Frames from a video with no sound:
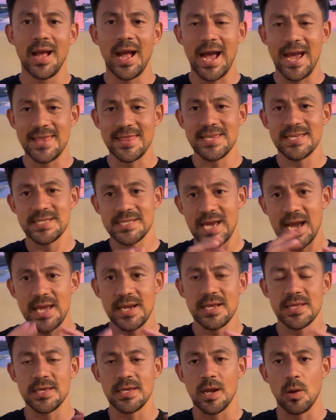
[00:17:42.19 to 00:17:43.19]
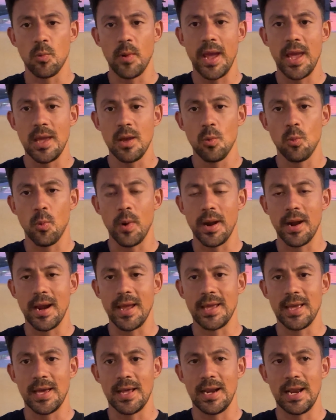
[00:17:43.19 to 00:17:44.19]
I designed it in a way where
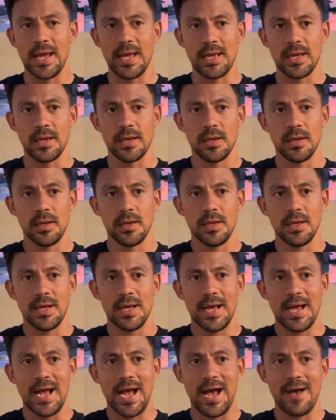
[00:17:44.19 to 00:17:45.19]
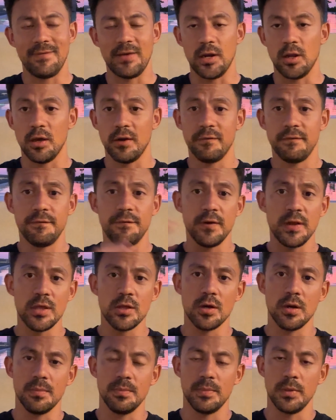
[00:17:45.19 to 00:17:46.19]
I can like have a lot of
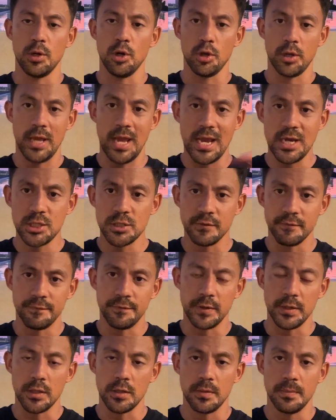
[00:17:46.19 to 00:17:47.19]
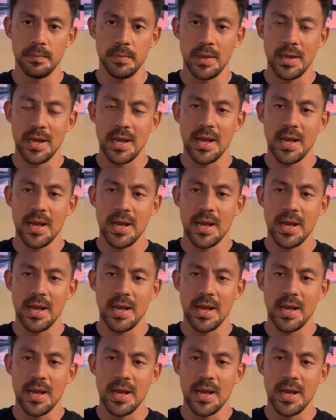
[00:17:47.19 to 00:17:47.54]
freedom, location freedom,